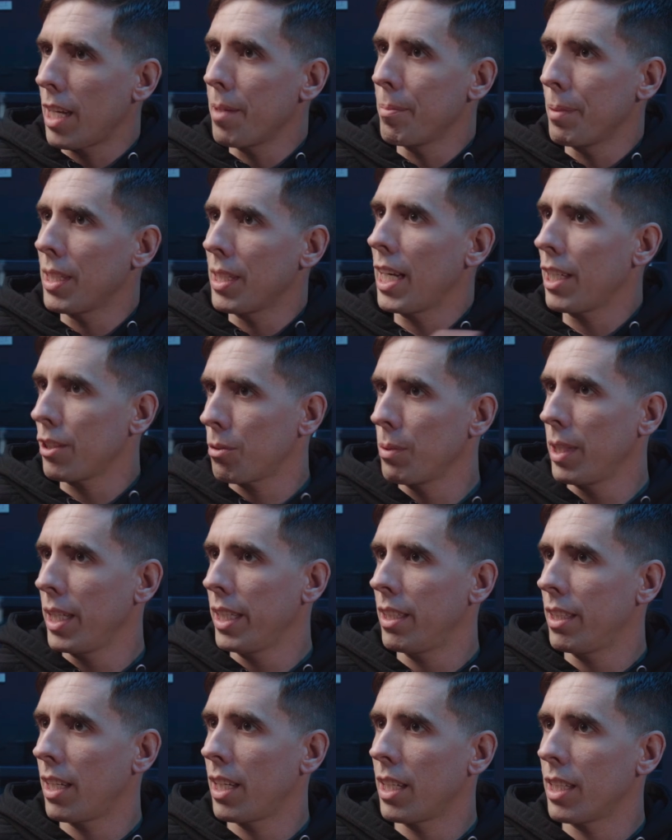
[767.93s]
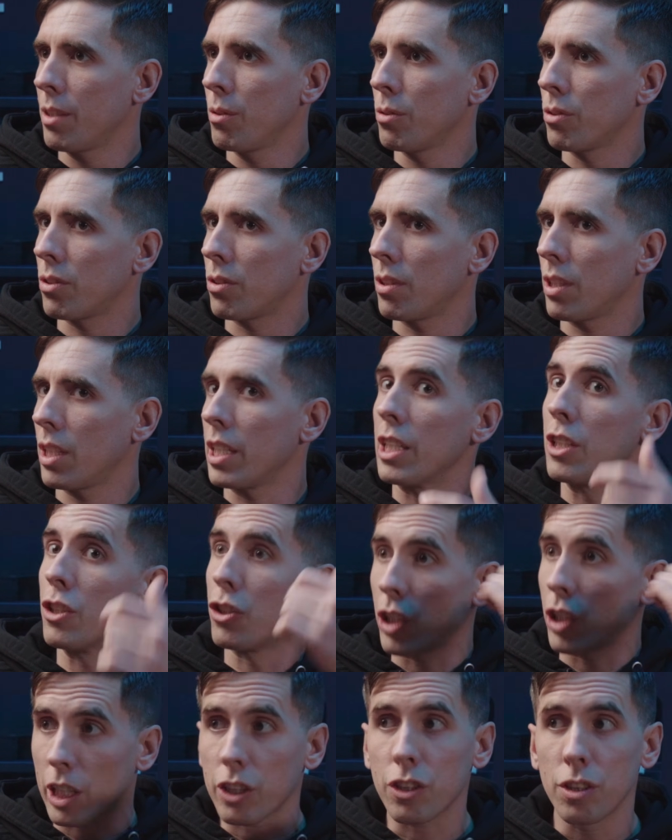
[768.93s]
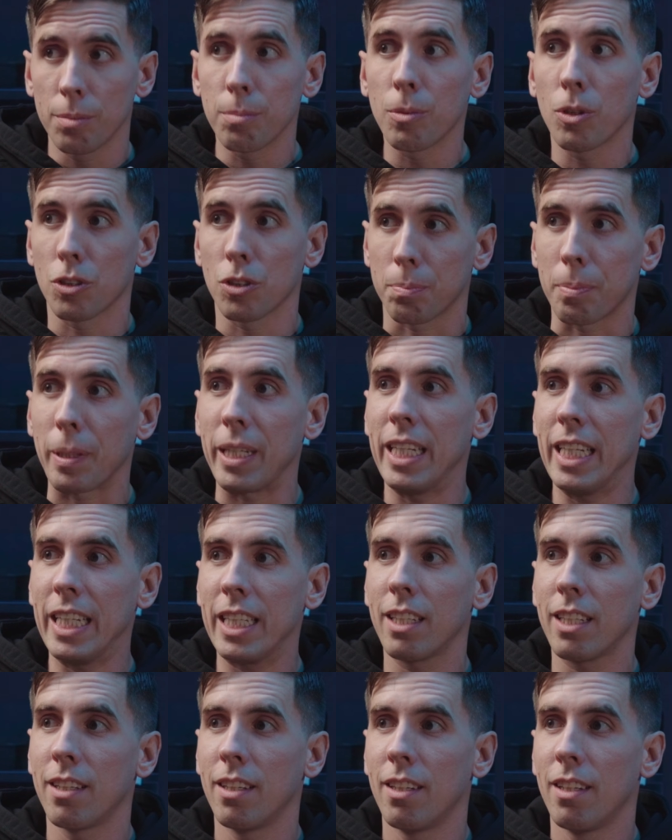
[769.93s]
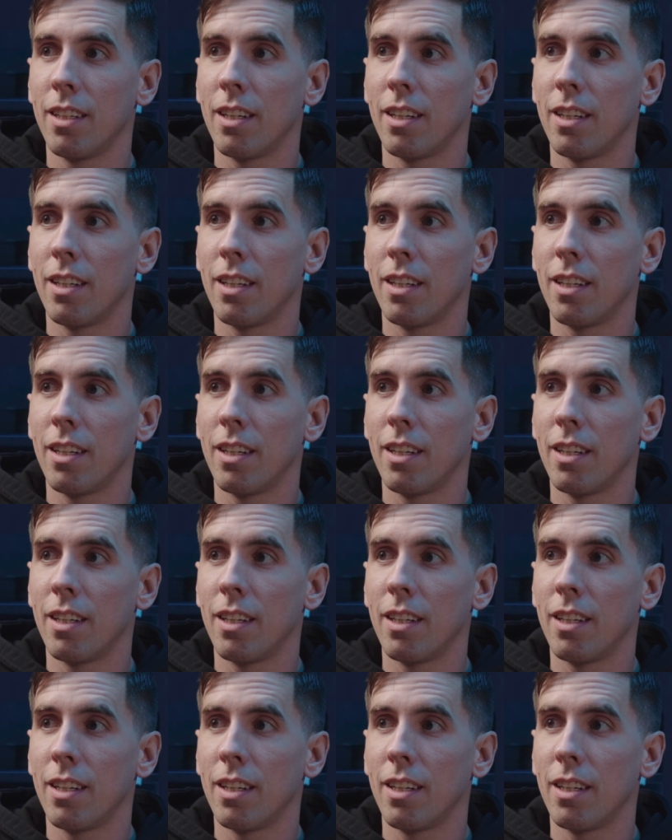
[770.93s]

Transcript: came in last week, and he injection molds PEAK?